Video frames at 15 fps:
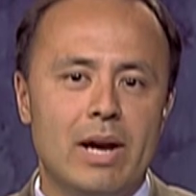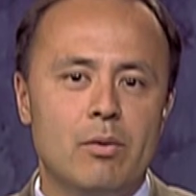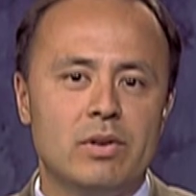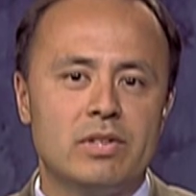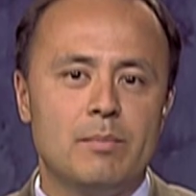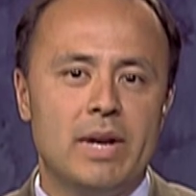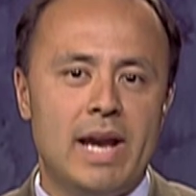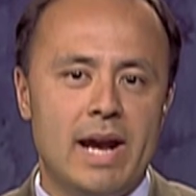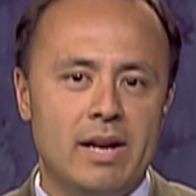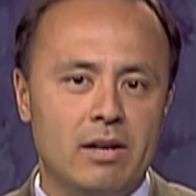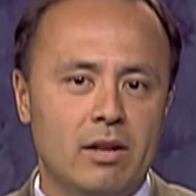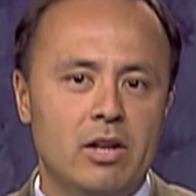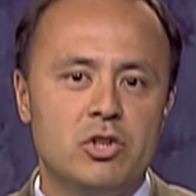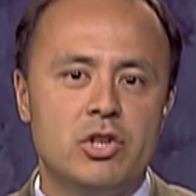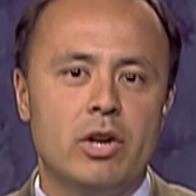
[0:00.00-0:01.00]
I was a
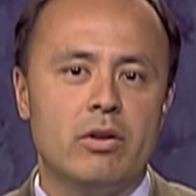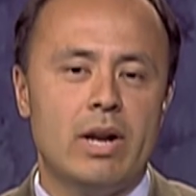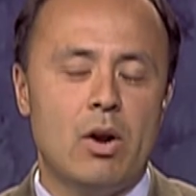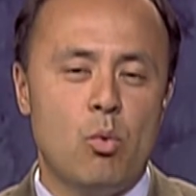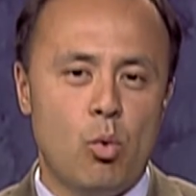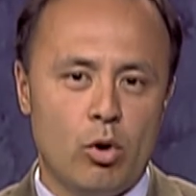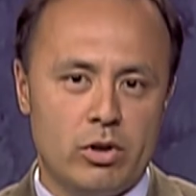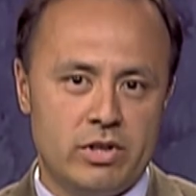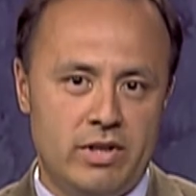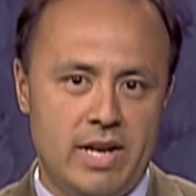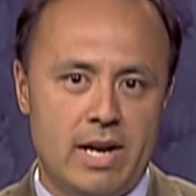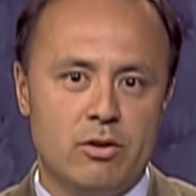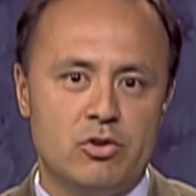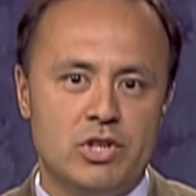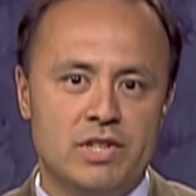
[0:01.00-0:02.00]
mechanical engineer and I worked in
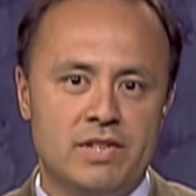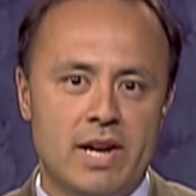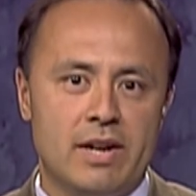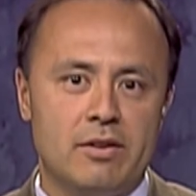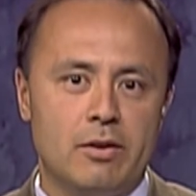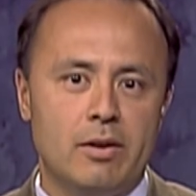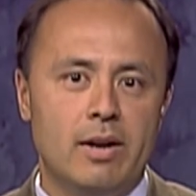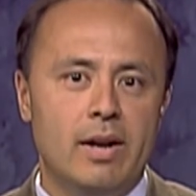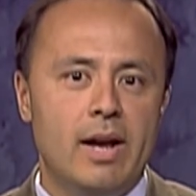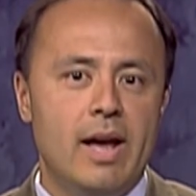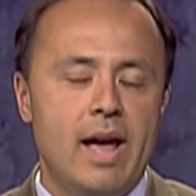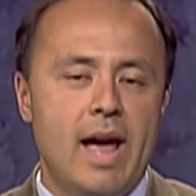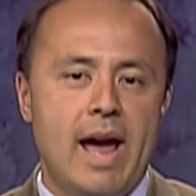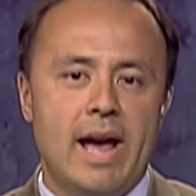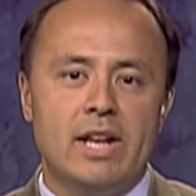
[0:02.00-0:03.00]
the energy sector.
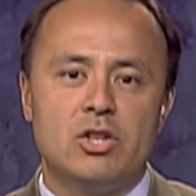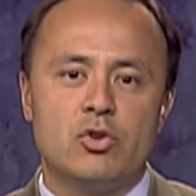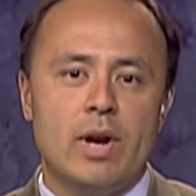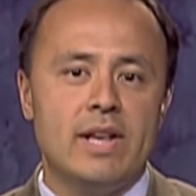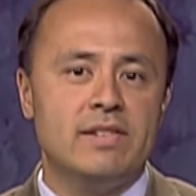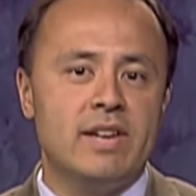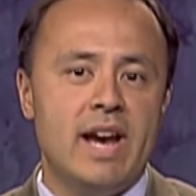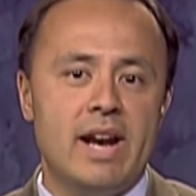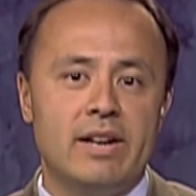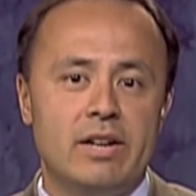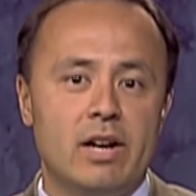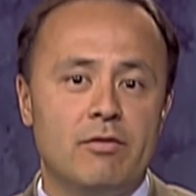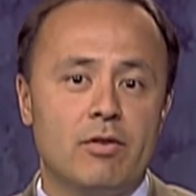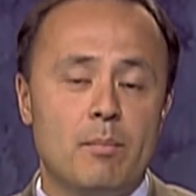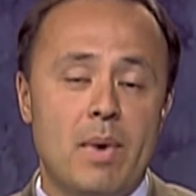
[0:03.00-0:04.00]
And
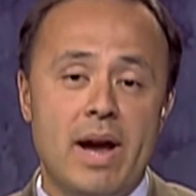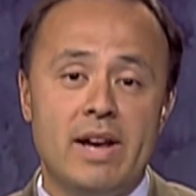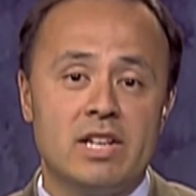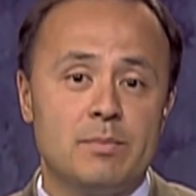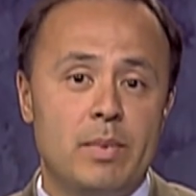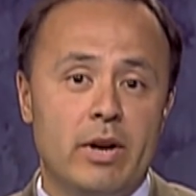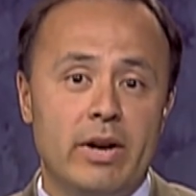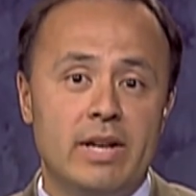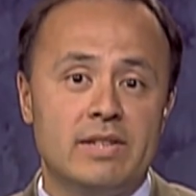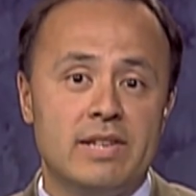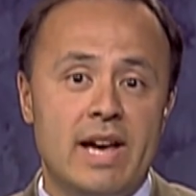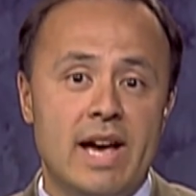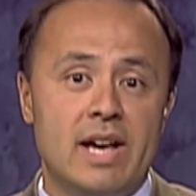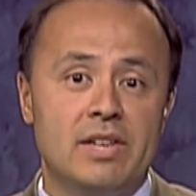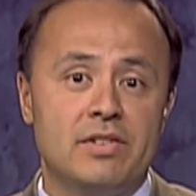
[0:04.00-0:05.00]
TransCanada, from my
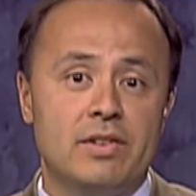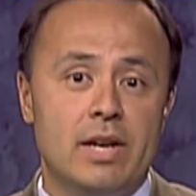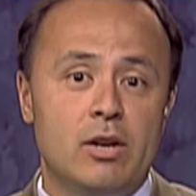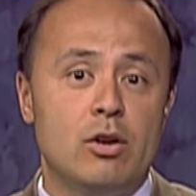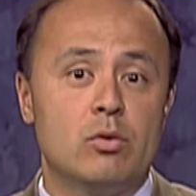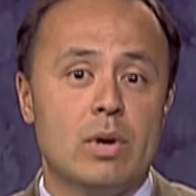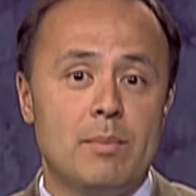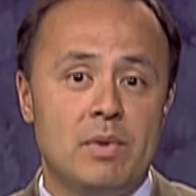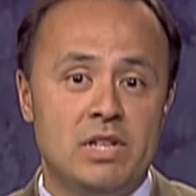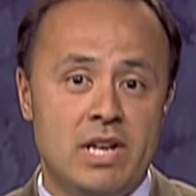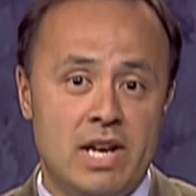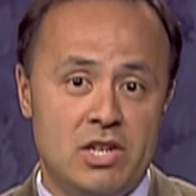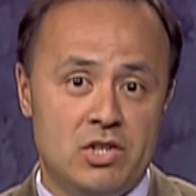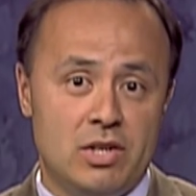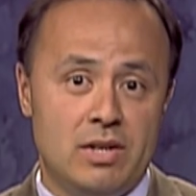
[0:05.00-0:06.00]
experience, has a good
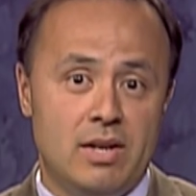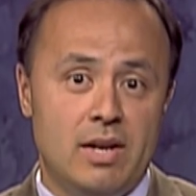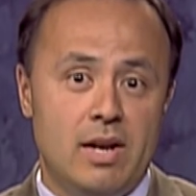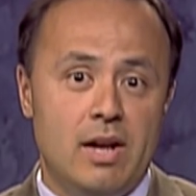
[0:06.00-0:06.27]
reputation.